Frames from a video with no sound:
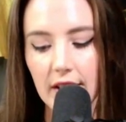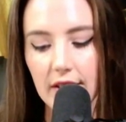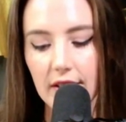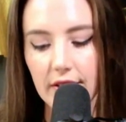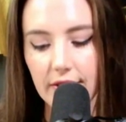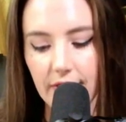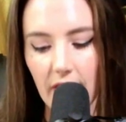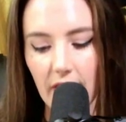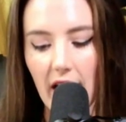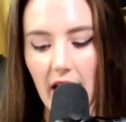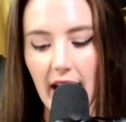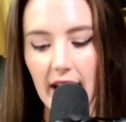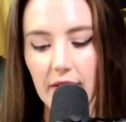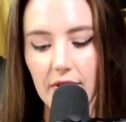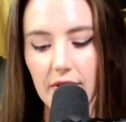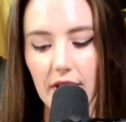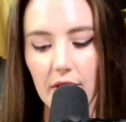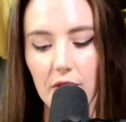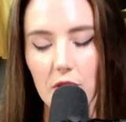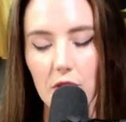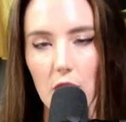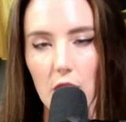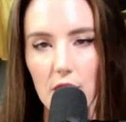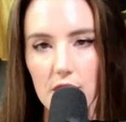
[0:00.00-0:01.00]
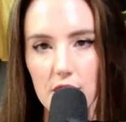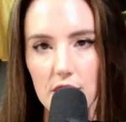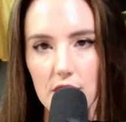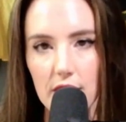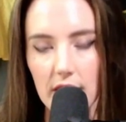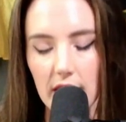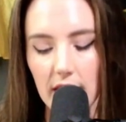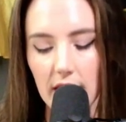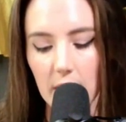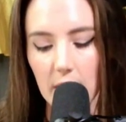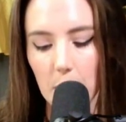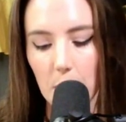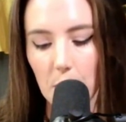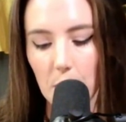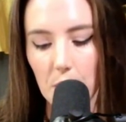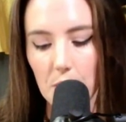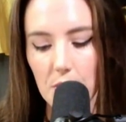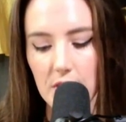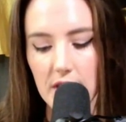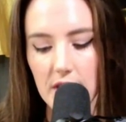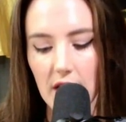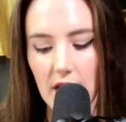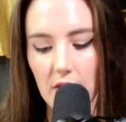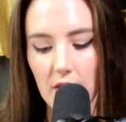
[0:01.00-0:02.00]
5 have gone to the
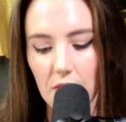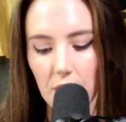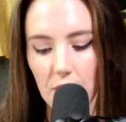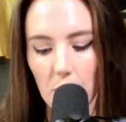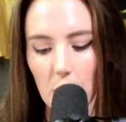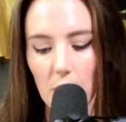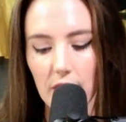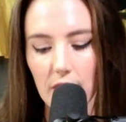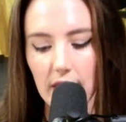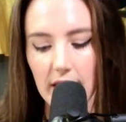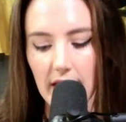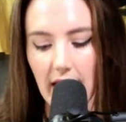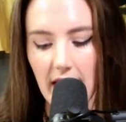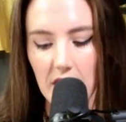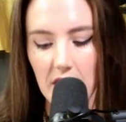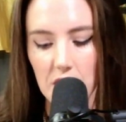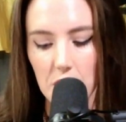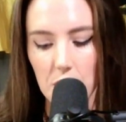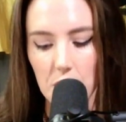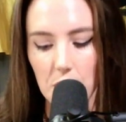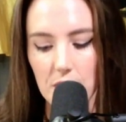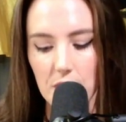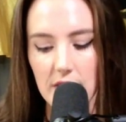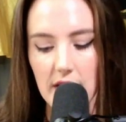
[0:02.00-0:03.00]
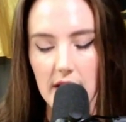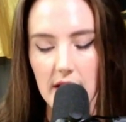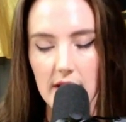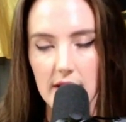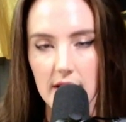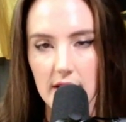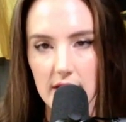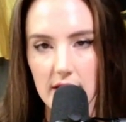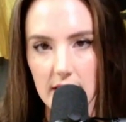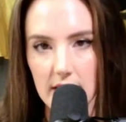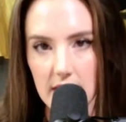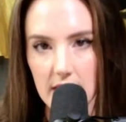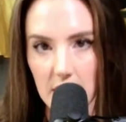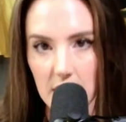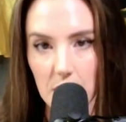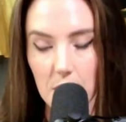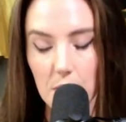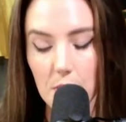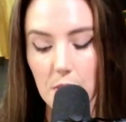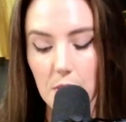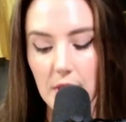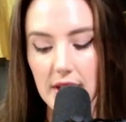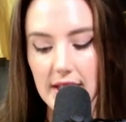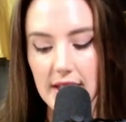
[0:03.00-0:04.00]
Liberals, and 4 the Nationals. There's
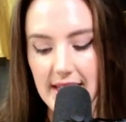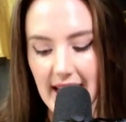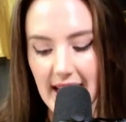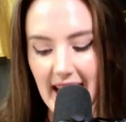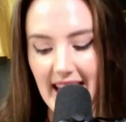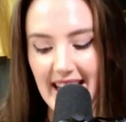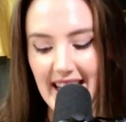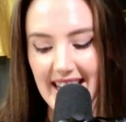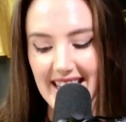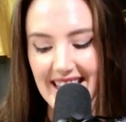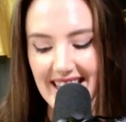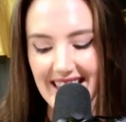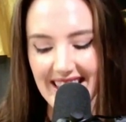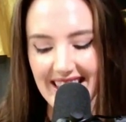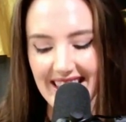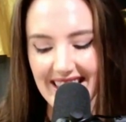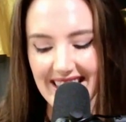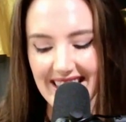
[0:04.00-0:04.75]
still 10